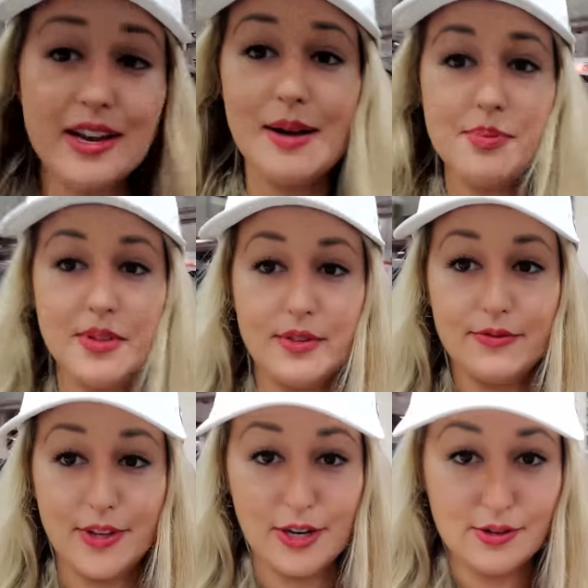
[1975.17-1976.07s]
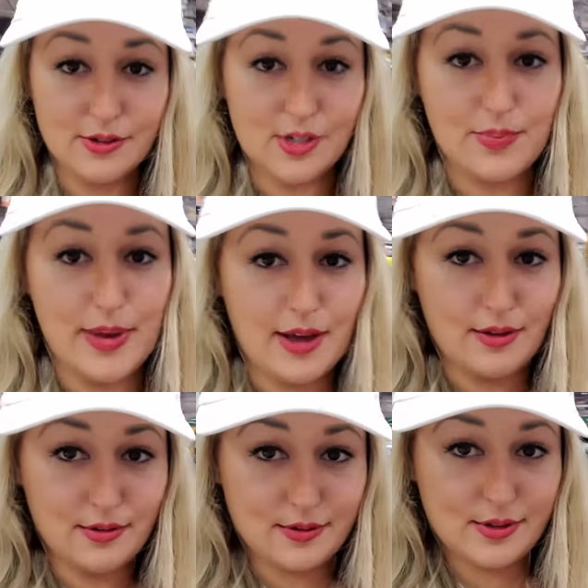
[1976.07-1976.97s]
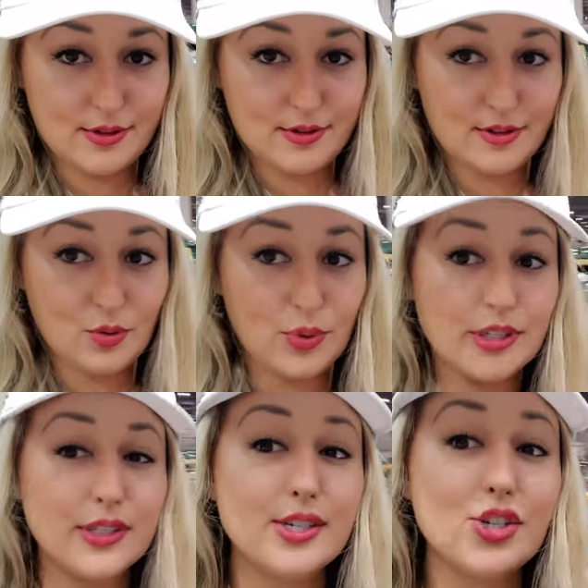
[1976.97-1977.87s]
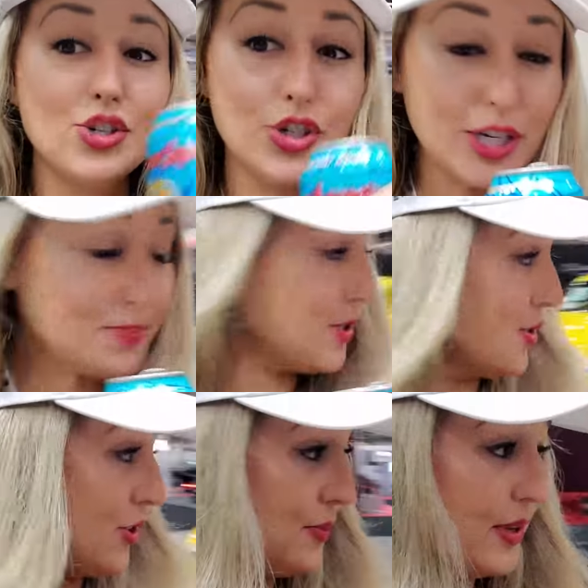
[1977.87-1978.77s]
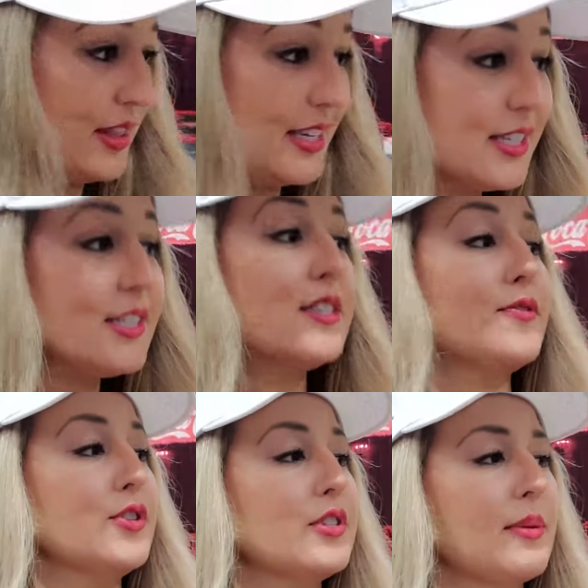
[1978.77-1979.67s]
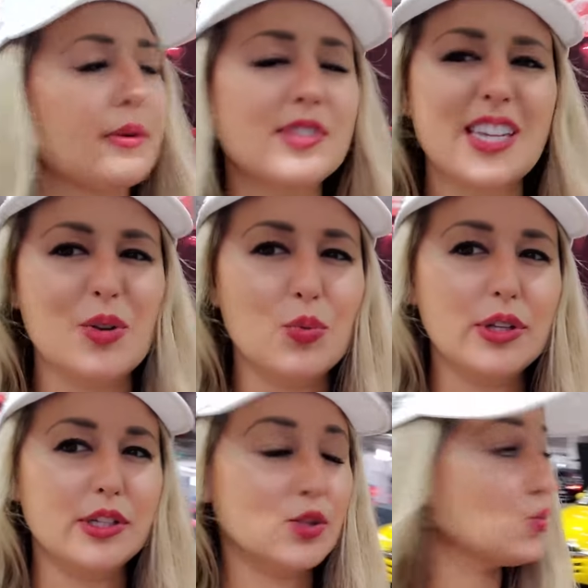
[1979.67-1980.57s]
a couple of videos about the Willys Jeepster, but this is the first time I've seen a Willys